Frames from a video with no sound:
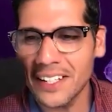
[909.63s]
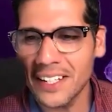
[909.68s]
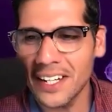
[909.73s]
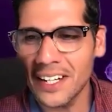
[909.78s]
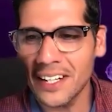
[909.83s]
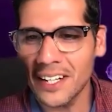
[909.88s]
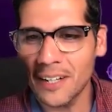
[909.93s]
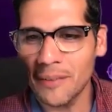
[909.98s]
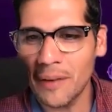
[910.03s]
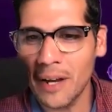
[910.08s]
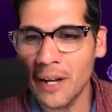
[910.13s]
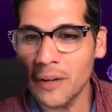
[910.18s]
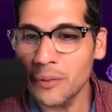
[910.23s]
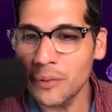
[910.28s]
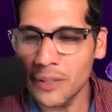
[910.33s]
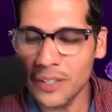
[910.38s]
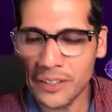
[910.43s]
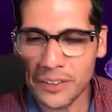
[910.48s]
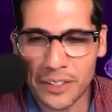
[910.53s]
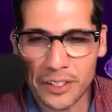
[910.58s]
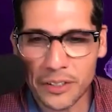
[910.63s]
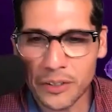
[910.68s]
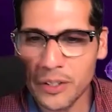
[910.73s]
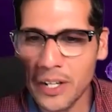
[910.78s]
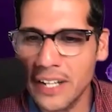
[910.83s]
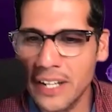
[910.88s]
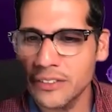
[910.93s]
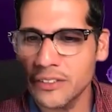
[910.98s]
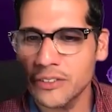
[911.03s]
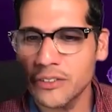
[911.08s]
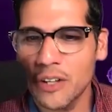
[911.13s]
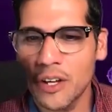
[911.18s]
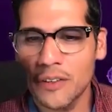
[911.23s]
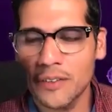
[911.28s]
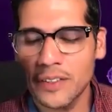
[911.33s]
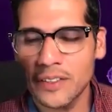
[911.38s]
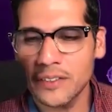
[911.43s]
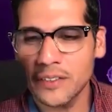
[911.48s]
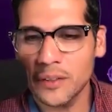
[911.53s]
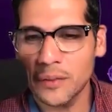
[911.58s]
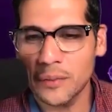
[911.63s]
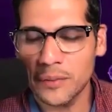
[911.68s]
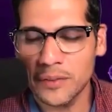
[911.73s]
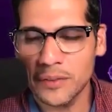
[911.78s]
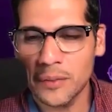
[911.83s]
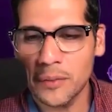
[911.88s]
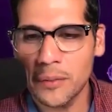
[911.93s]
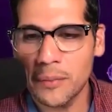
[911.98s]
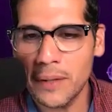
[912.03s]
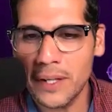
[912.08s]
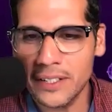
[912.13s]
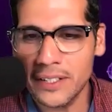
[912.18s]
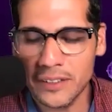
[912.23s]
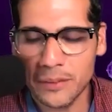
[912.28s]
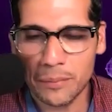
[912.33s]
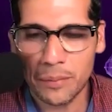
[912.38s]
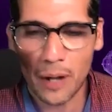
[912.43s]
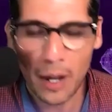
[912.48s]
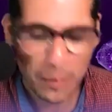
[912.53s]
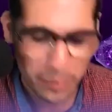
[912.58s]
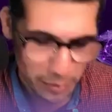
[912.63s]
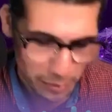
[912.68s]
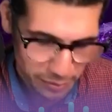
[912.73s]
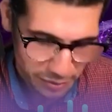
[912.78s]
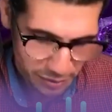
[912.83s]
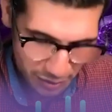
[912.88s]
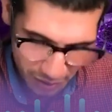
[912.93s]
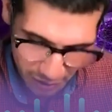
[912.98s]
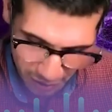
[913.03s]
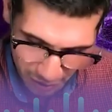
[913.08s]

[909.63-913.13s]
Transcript: I really think you guys are solving some amazing problems.